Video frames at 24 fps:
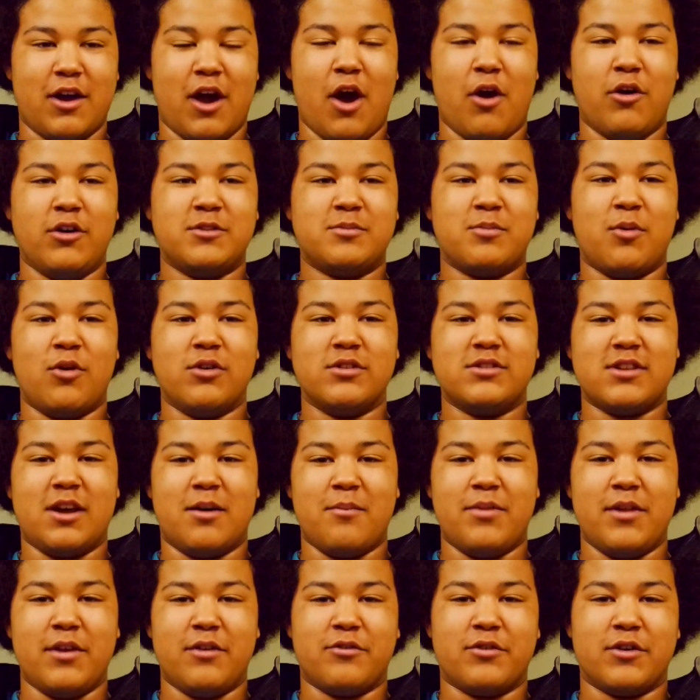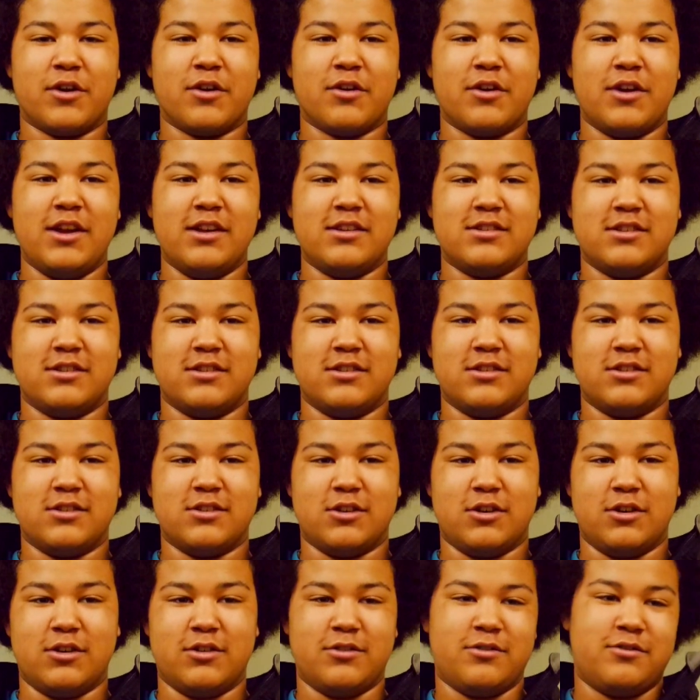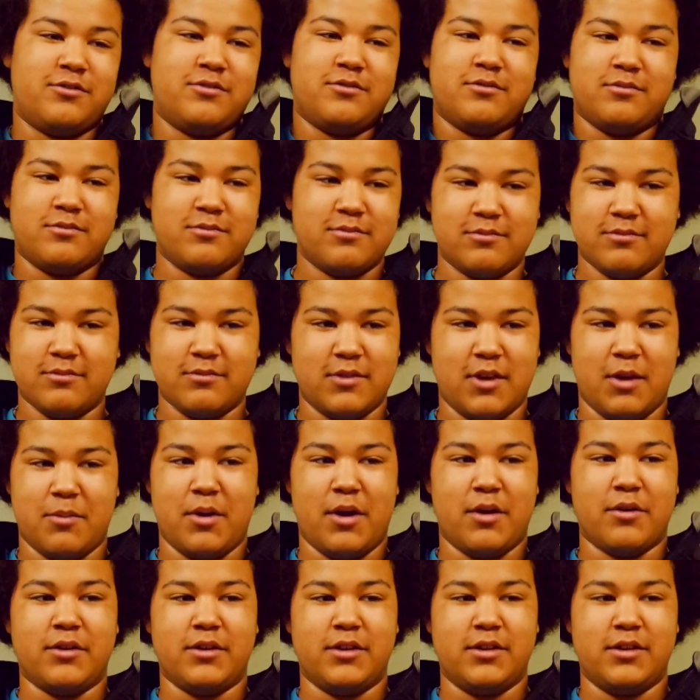I always post something for a reason, so I'm not